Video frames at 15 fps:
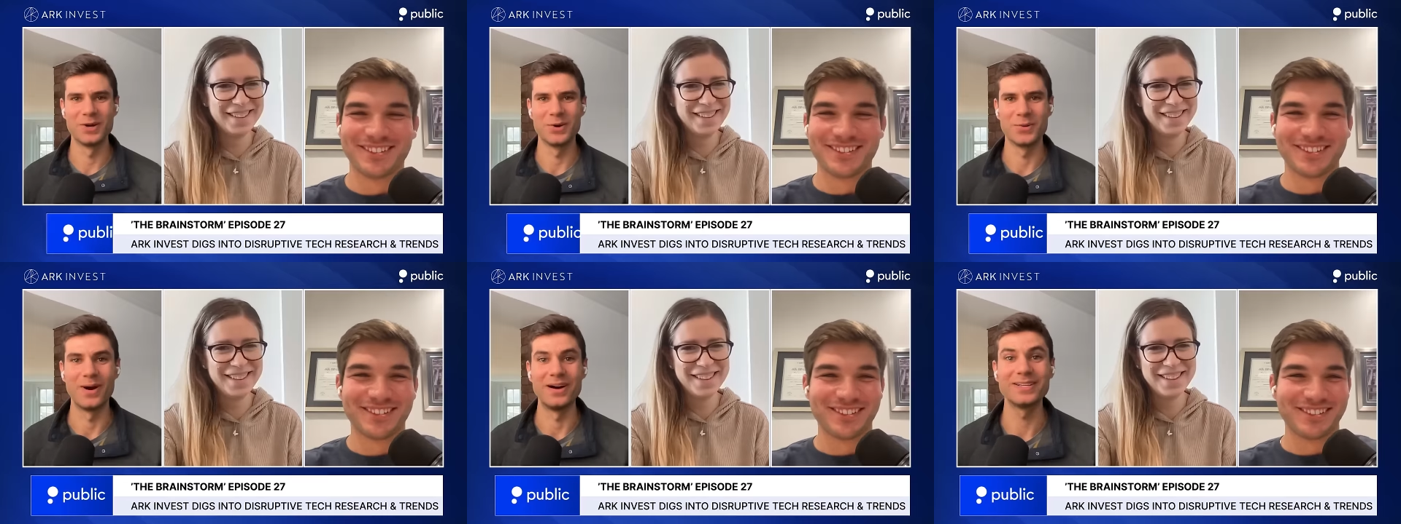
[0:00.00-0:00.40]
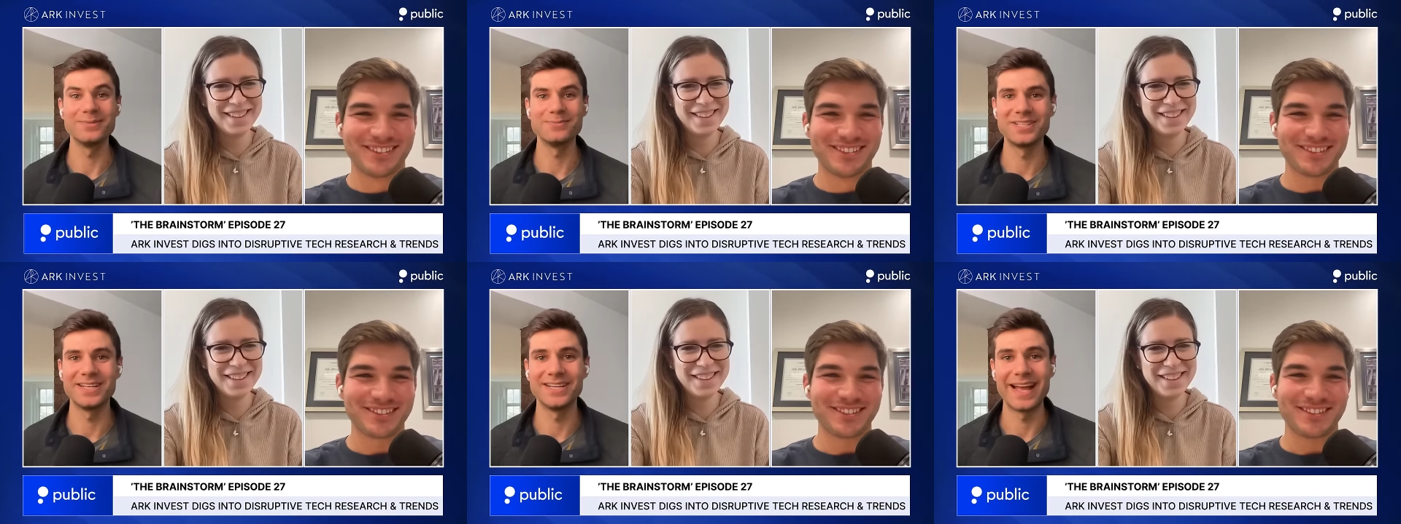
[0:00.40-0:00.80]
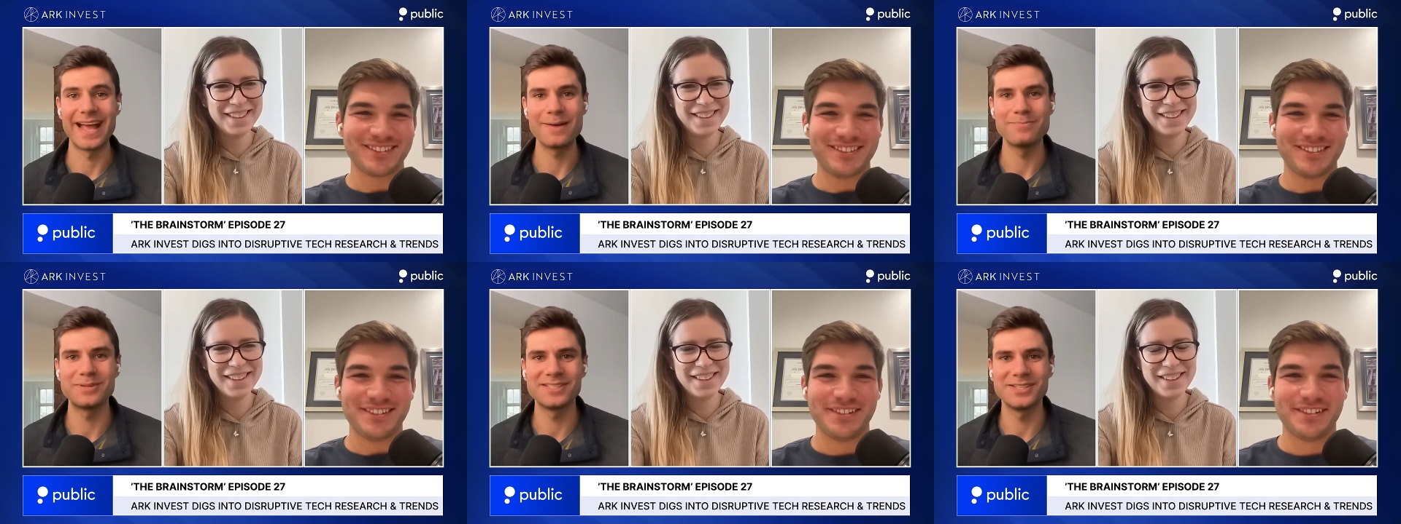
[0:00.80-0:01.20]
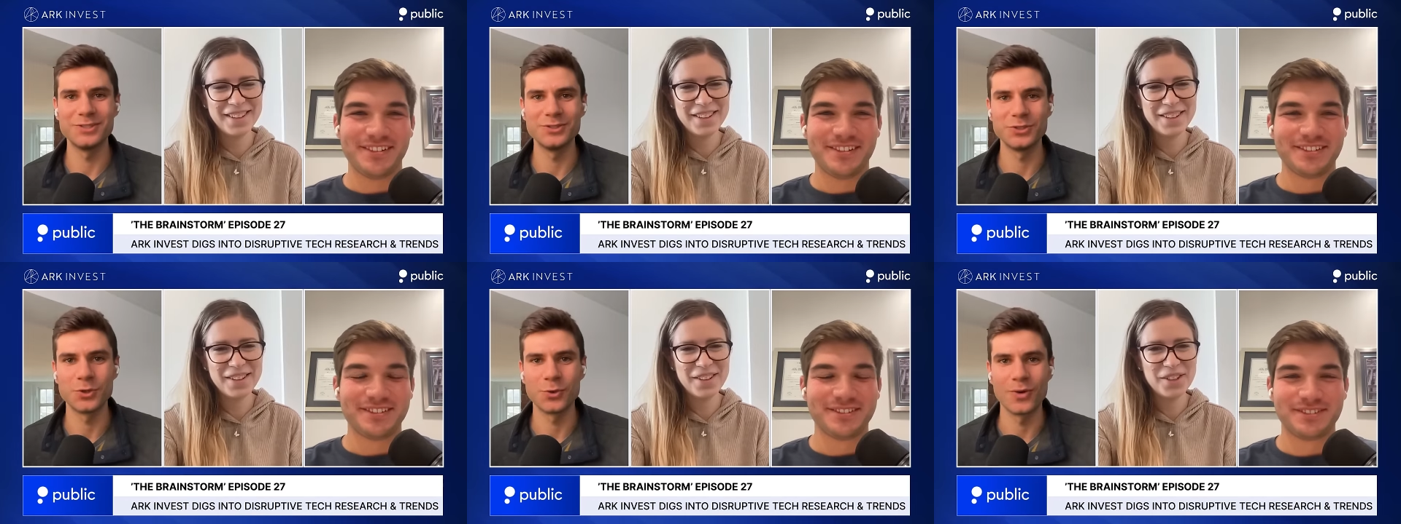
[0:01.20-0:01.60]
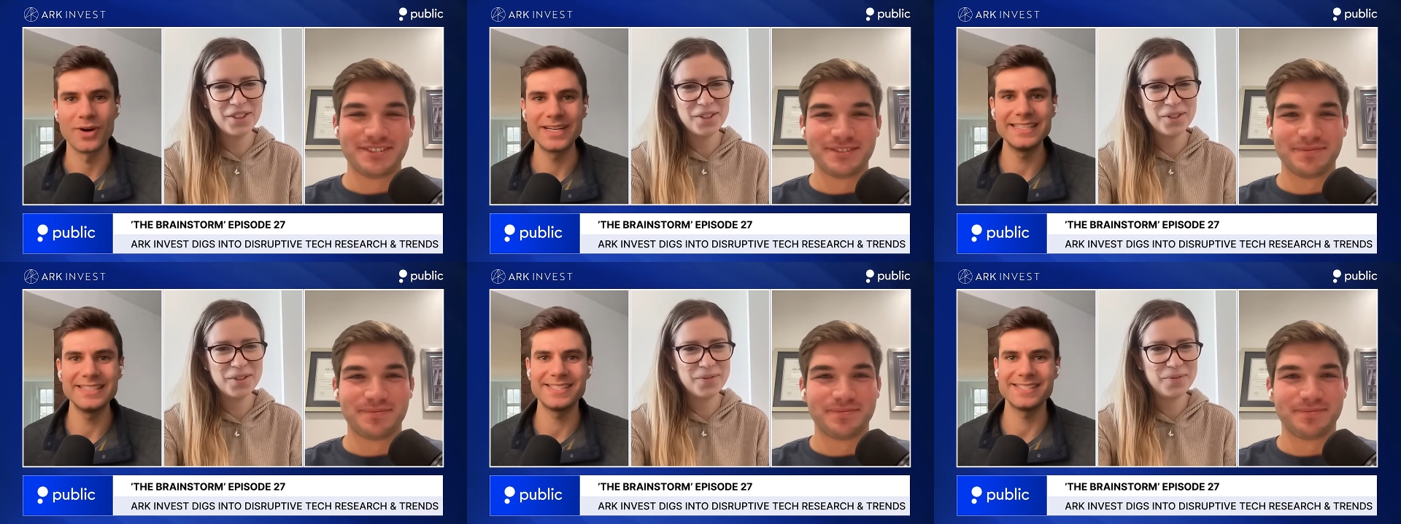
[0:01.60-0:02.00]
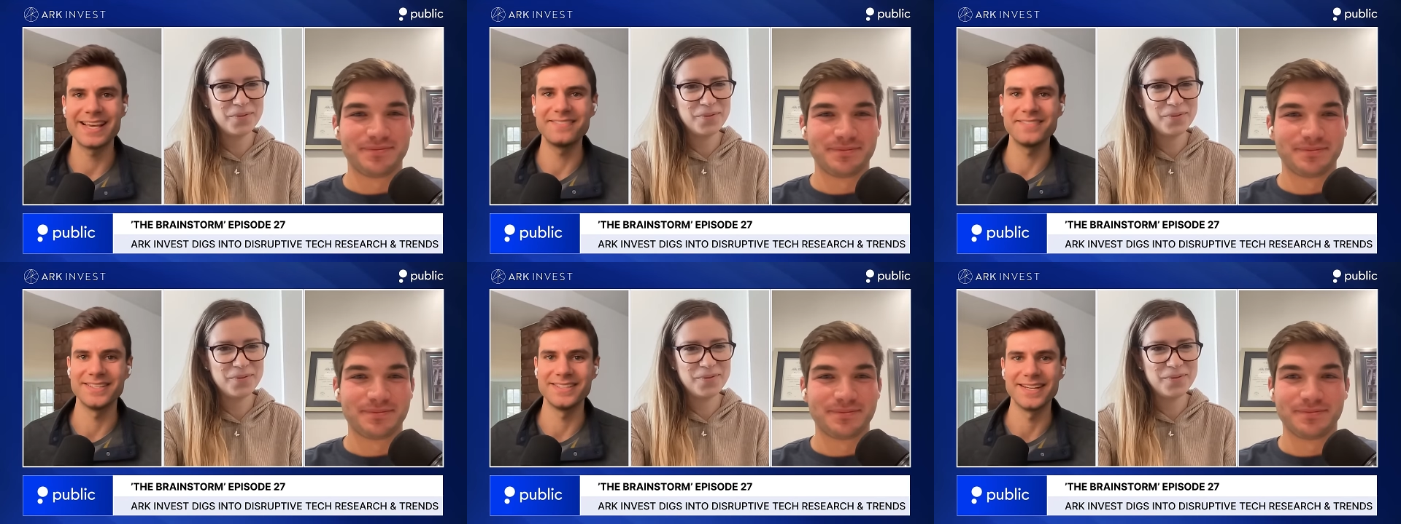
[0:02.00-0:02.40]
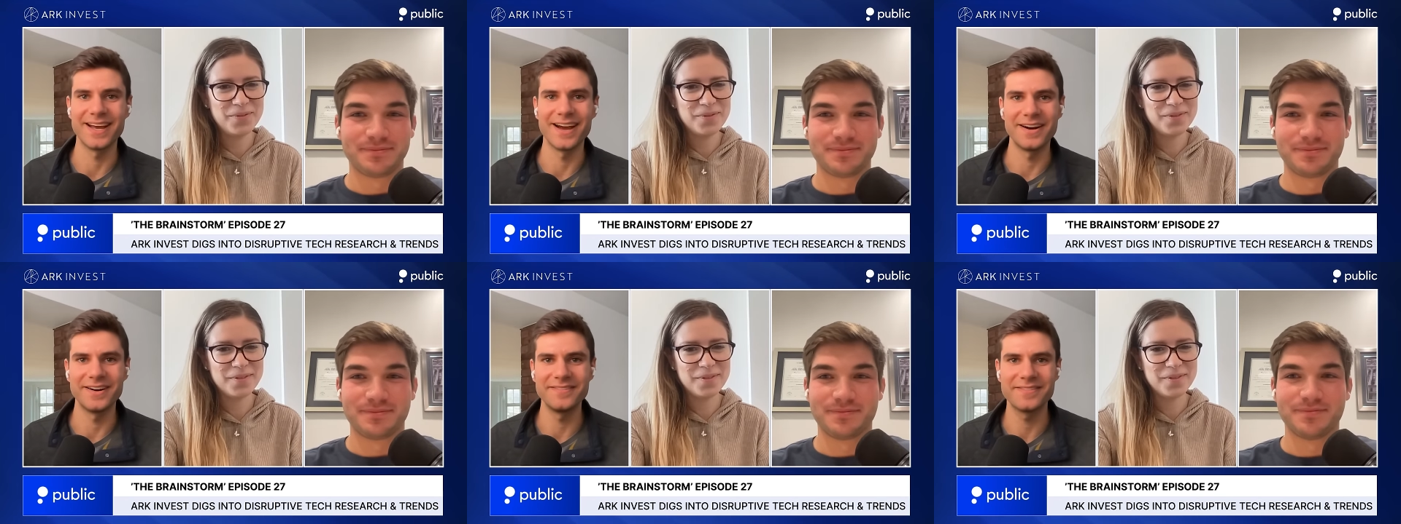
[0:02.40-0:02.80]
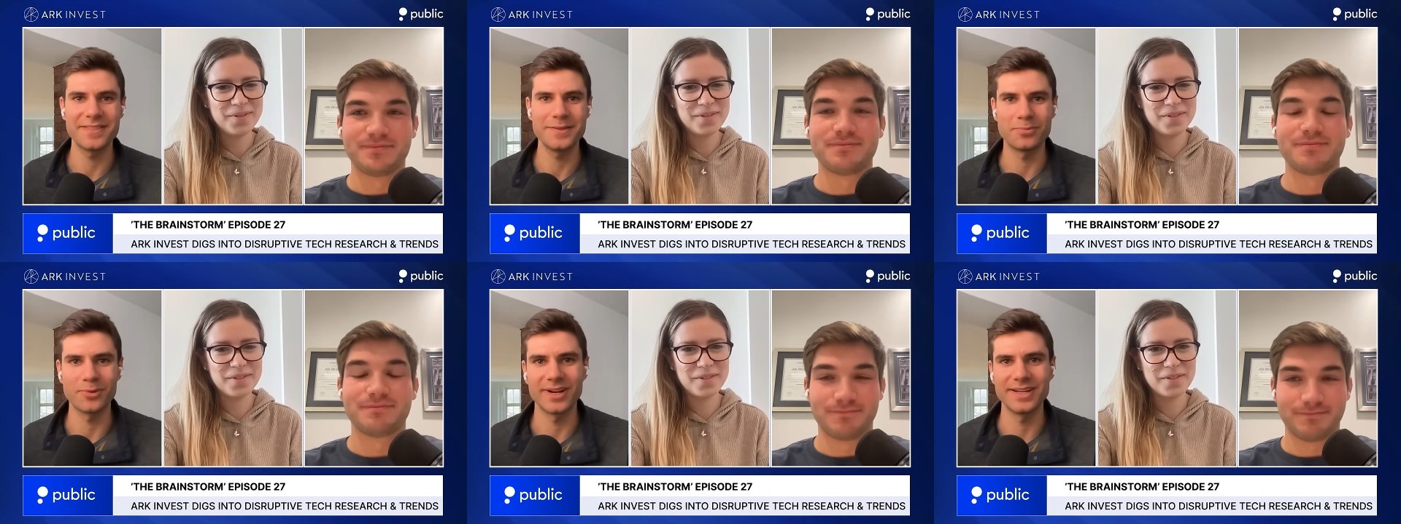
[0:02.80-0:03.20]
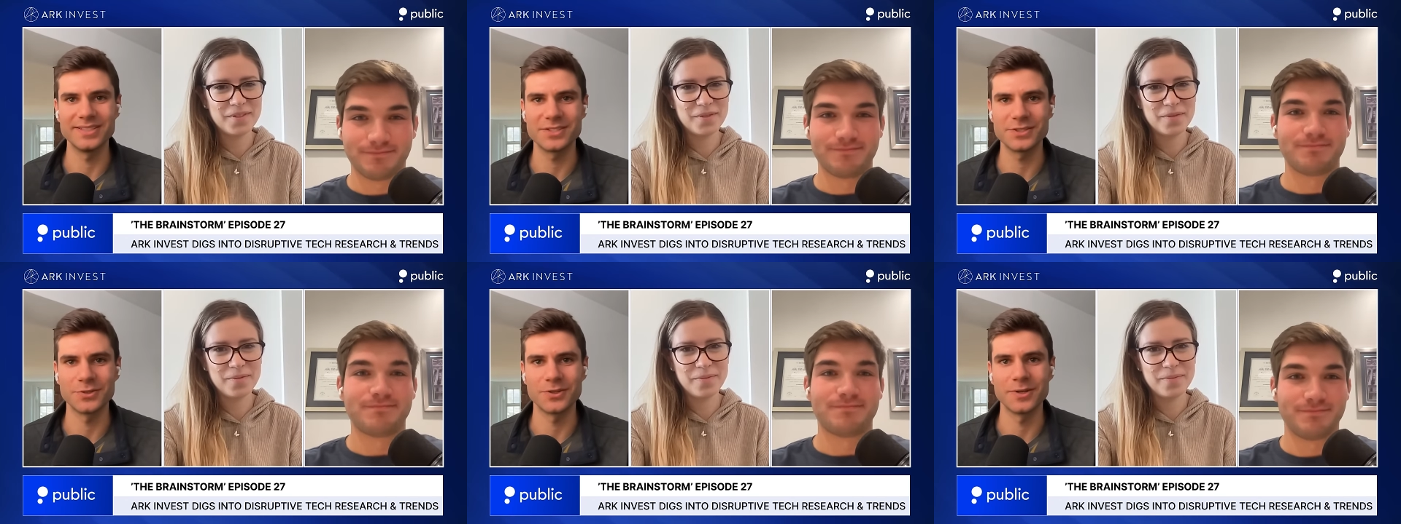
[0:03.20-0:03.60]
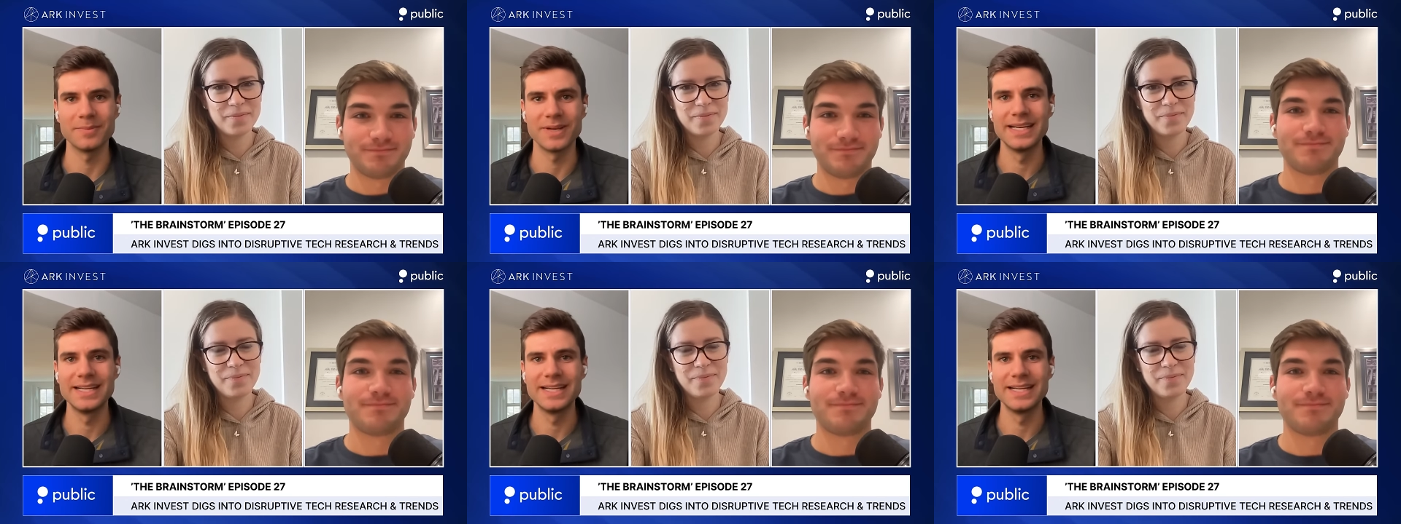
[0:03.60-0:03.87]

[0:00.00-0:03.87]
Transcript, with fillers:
Speaker 1: Welcome to episode 27 of The Brainstorm.